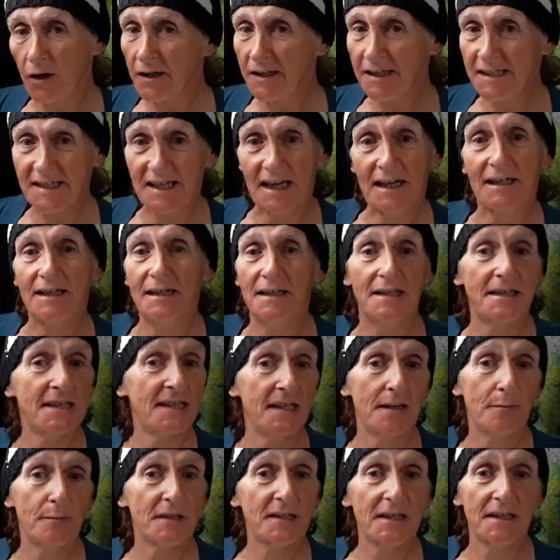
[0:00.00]
are exactly the
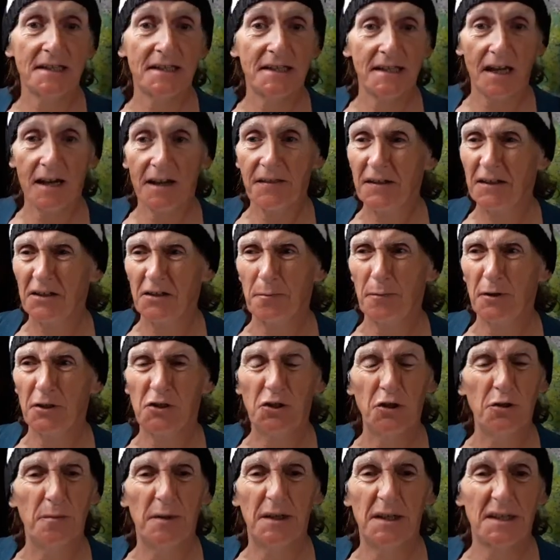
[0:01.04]
same as Kinsale. I think they're about
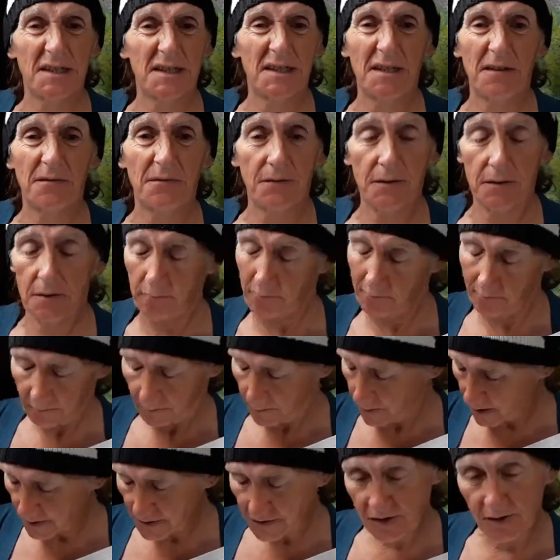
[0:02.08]
two minutes different.
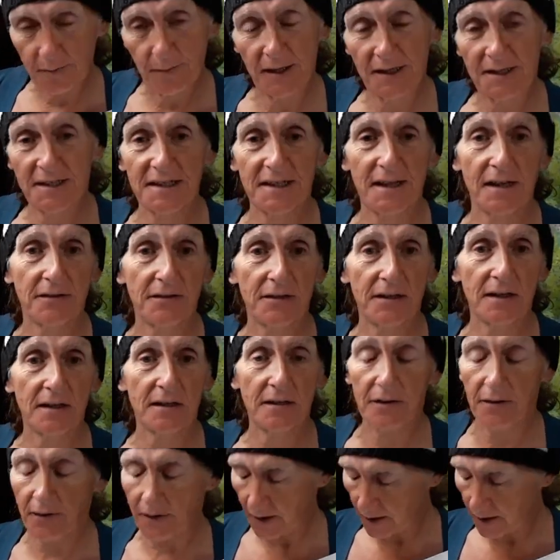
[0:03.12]
Well, two minutes neither here nor